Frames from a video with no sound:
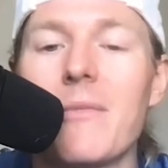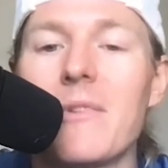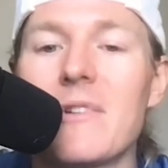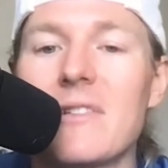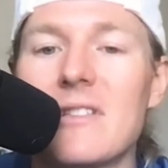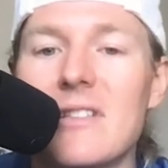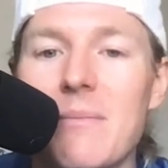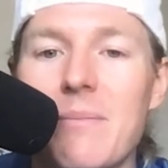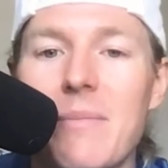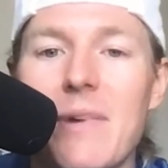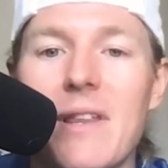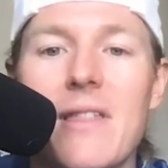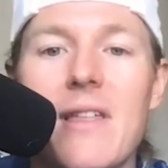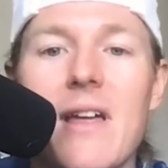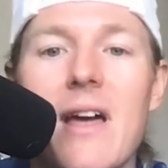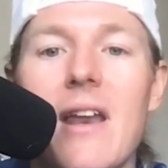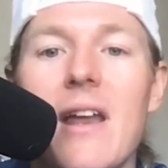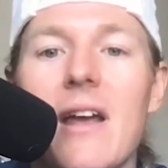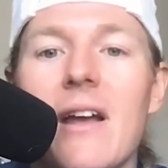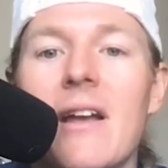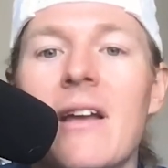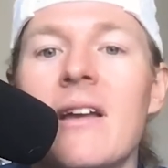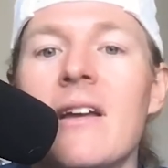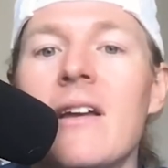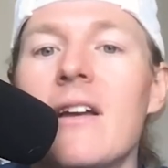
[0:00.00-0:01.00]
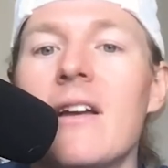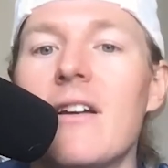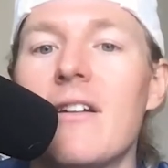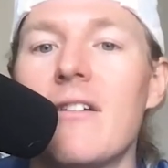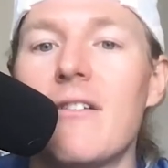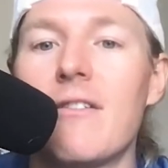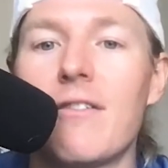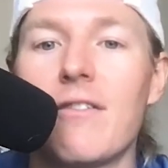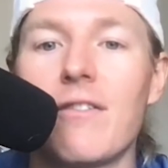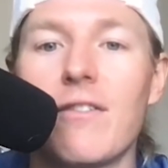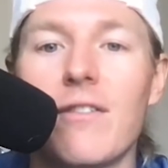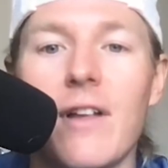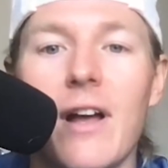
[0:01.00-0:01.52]
the sympathetic
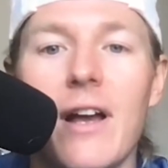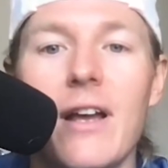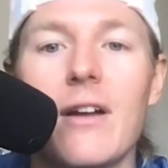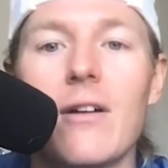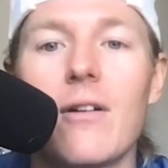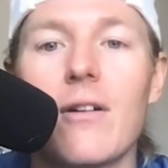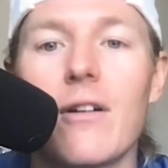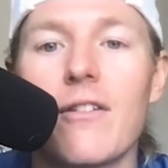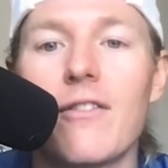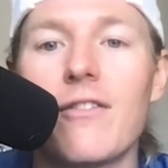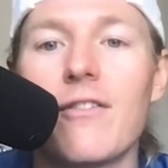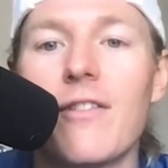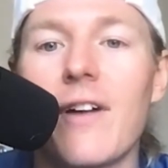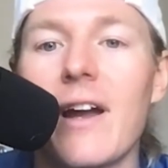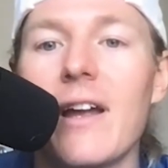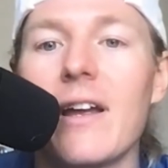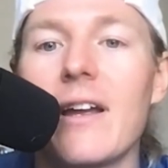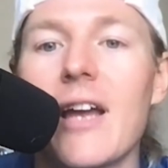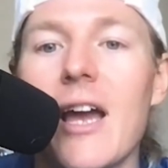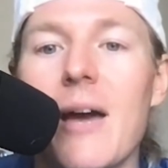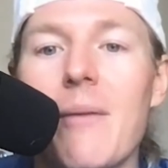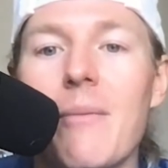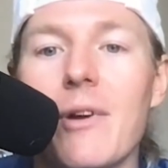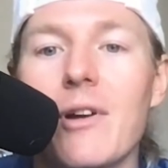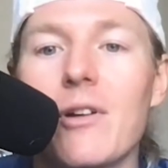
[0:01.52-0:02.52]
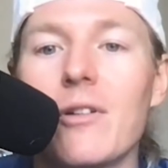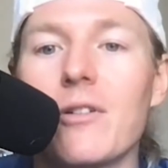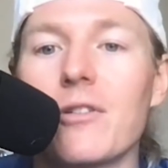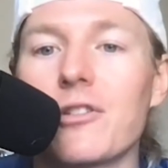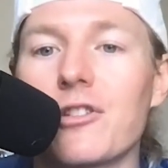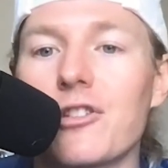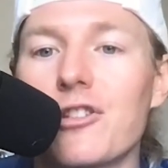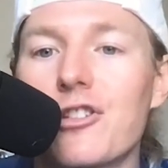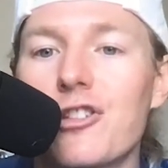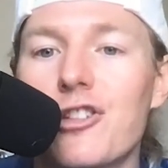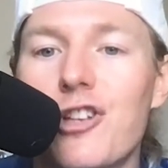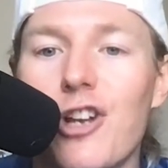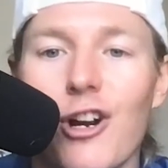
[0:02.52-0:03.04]
flight or fight chemicals
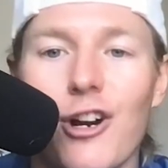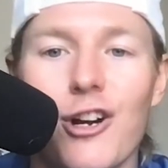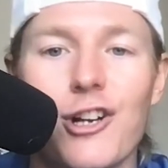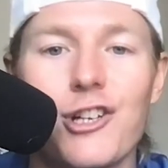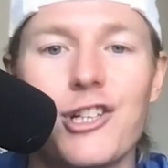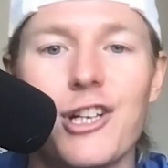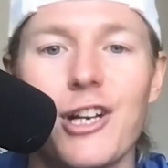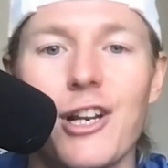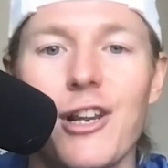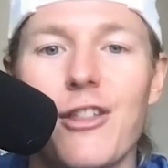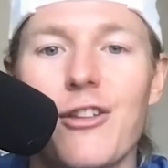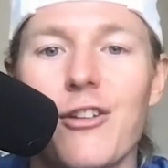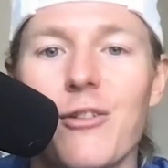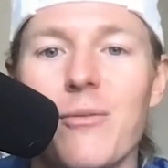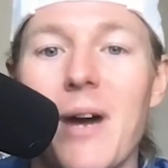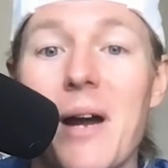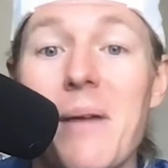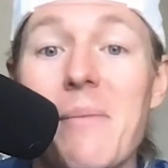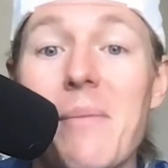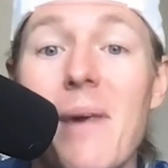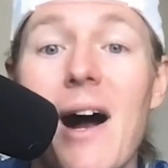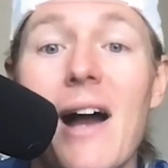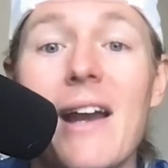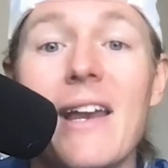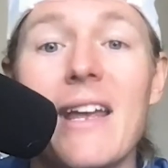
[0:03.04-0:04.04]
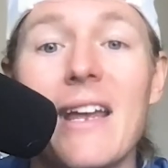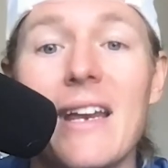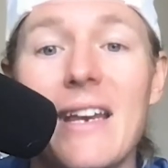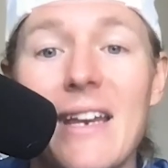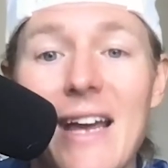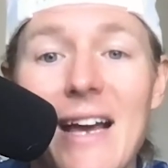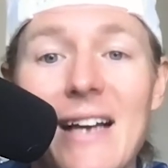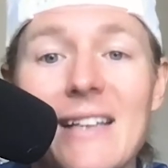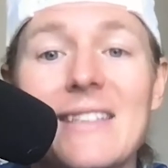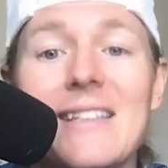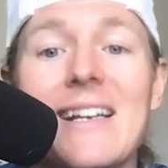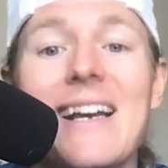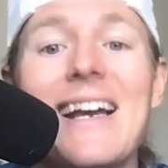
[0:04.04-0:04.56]
surging through my body. And
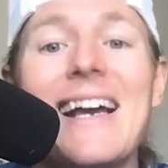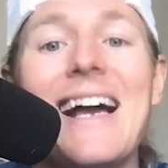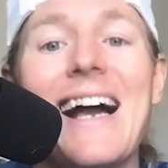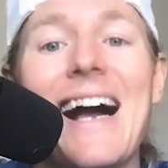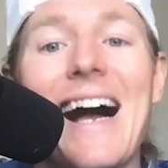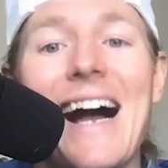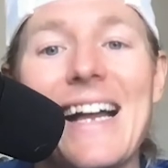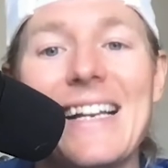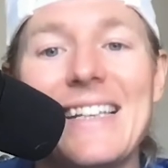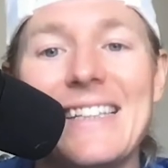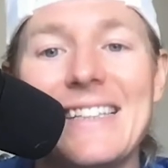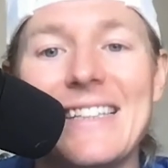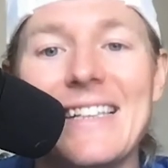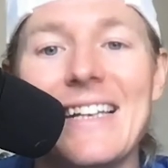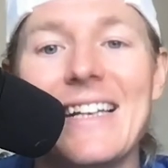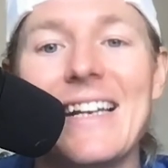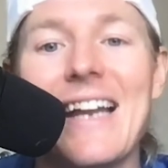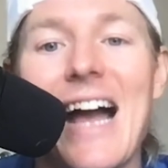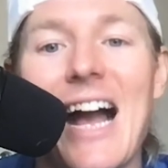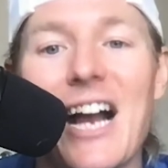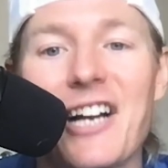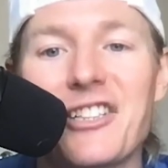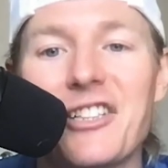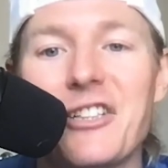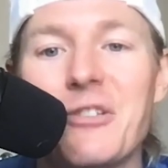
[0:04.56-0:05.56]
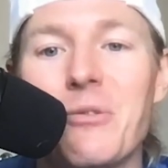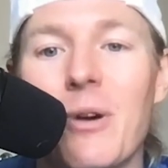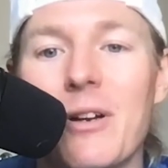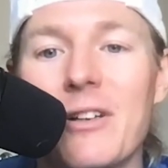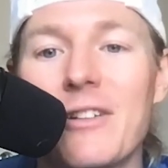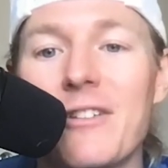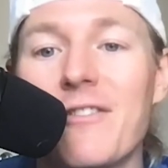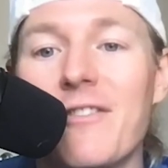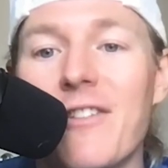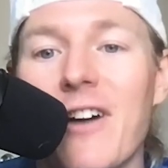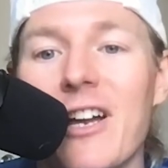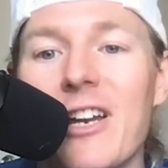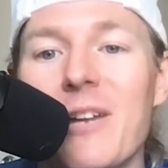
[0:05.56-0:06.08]
yes, I did actually want
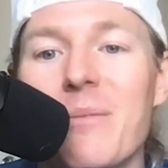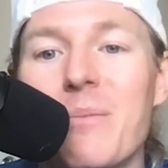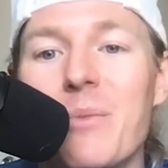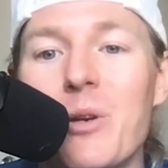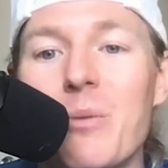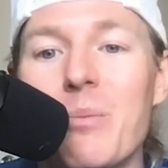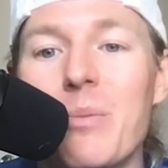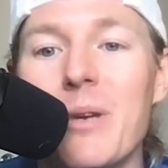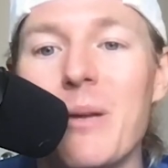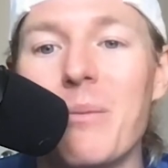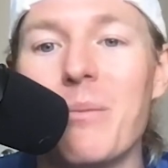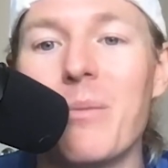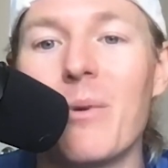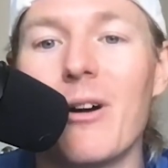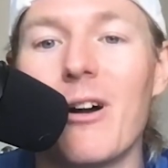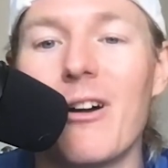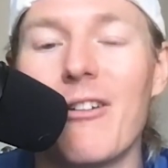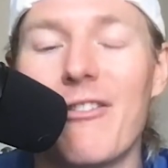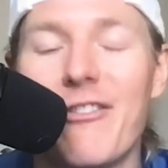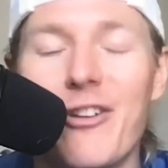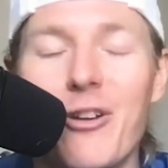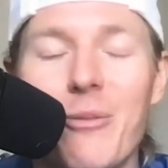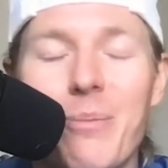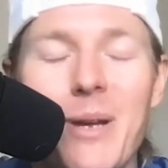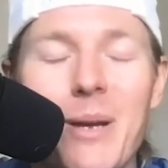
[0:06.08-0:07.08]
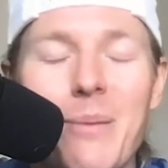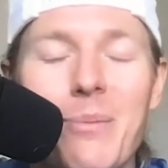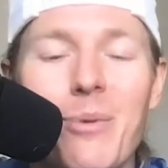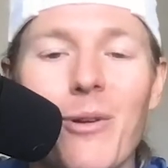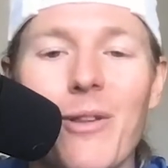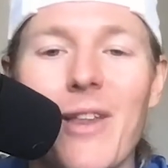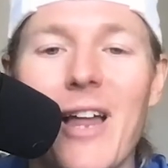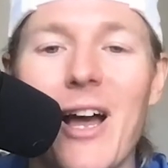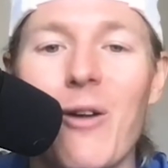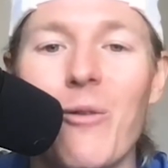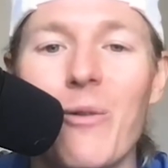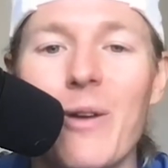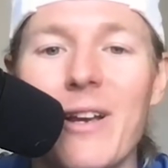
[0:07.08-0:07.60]
to fight a few people
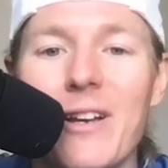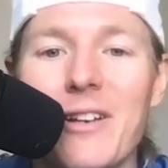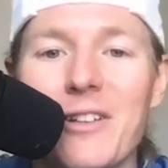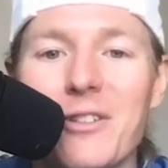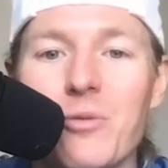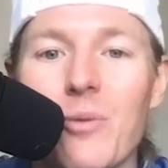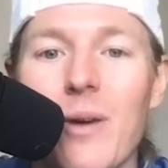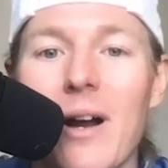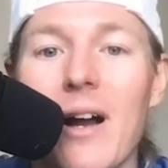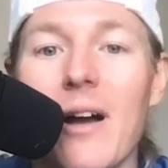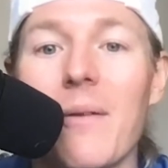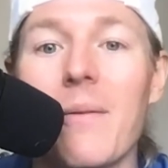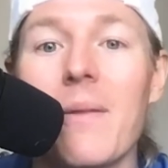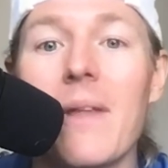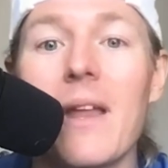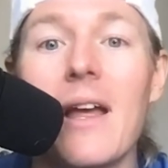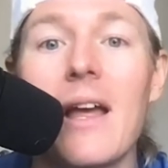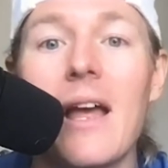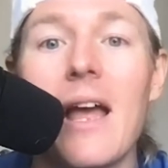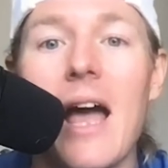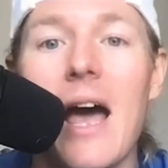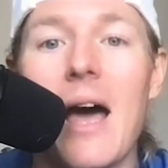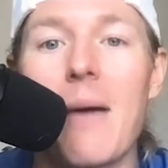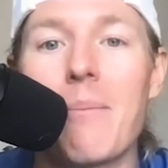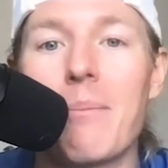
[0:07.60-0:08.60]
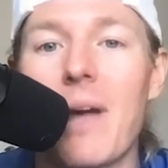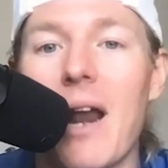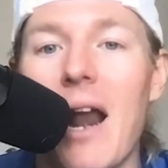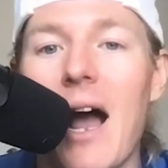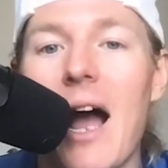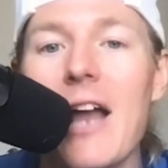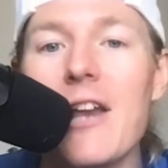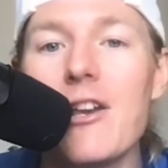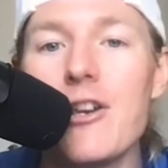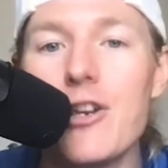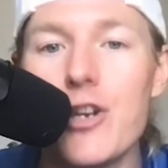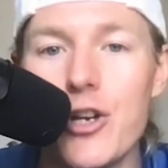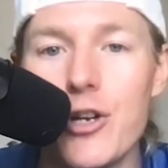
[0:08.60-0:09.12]
that week as well. But
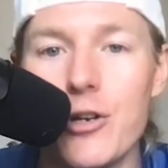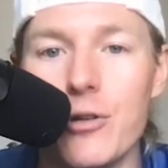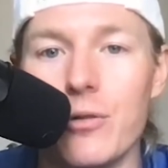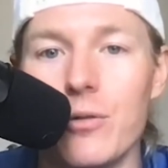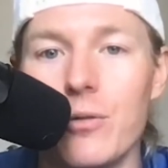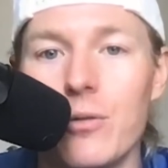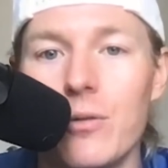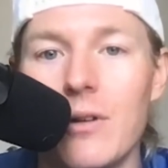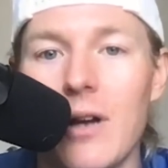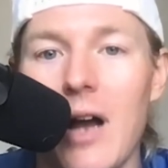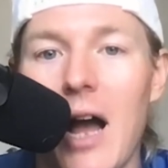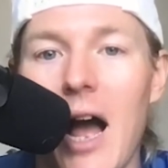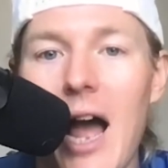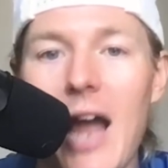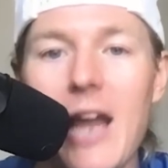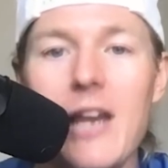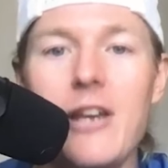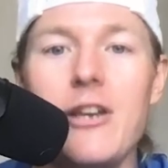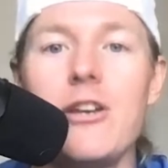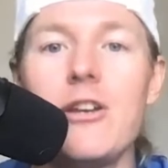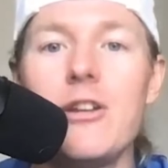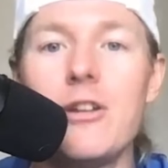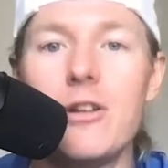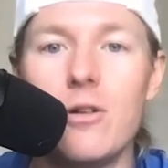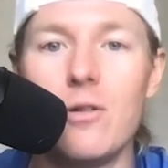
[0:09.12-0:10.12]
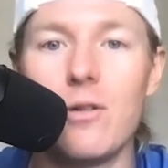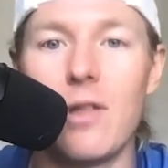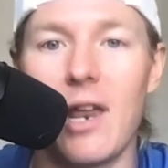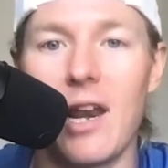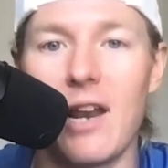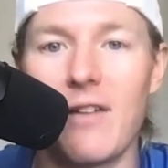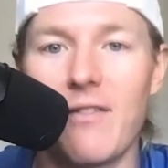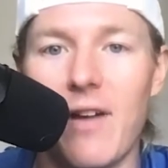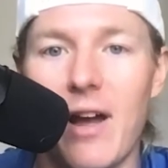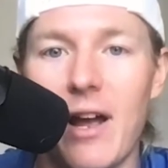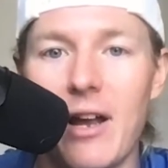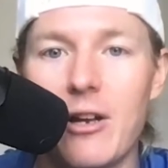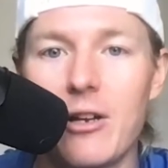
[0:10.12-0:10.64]
I knew that
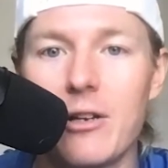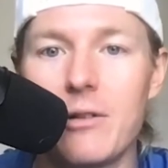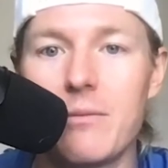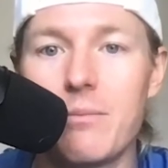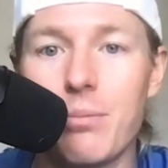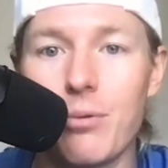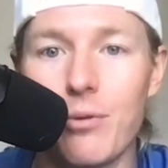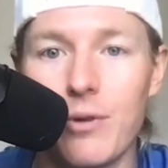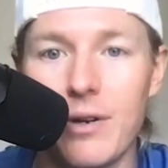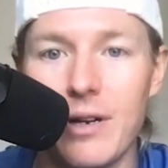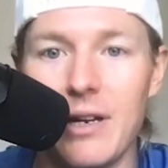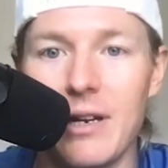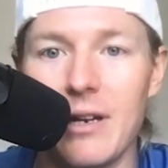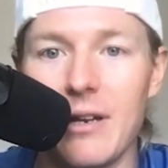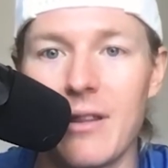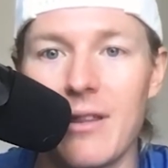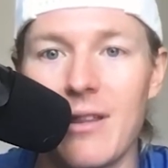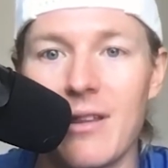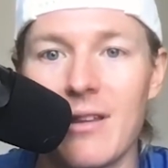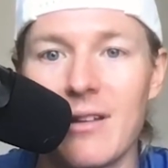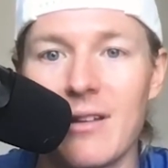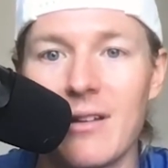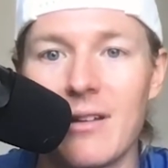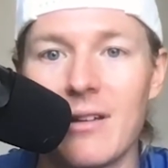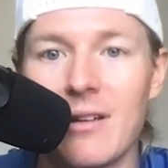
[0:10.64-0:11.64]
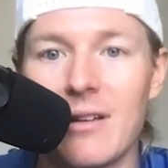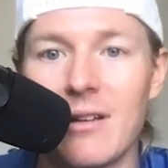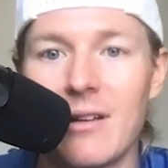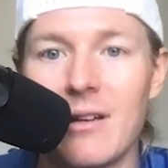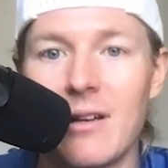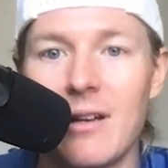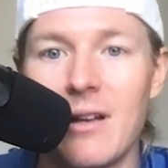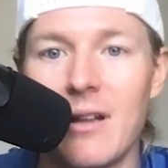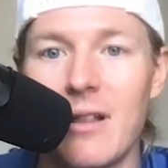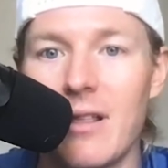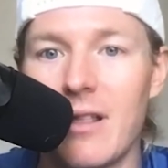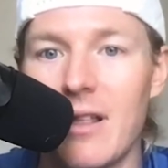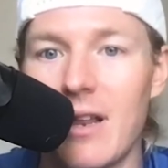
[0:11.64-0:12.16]
if I could breathe,
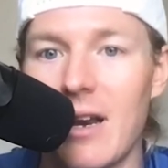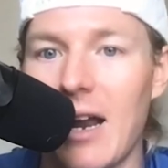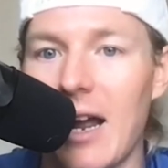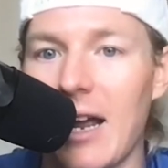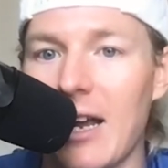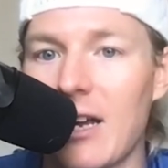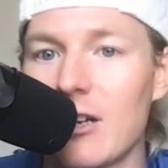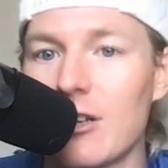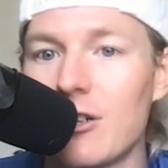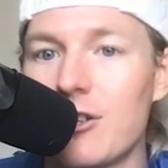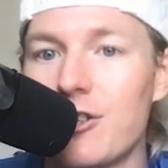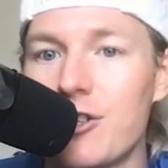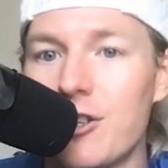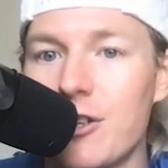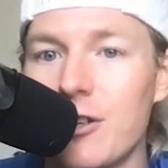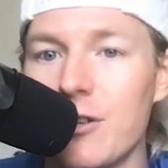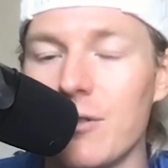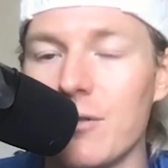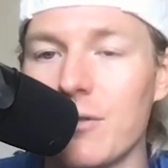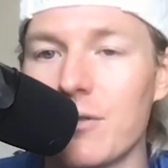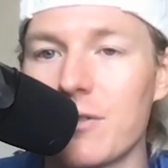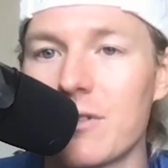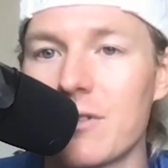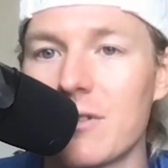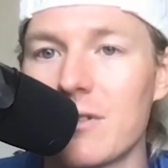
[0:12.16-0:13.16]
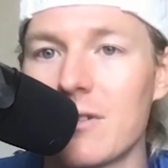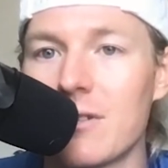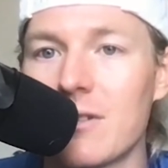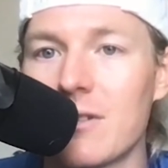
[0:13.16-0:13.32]
then I could choose,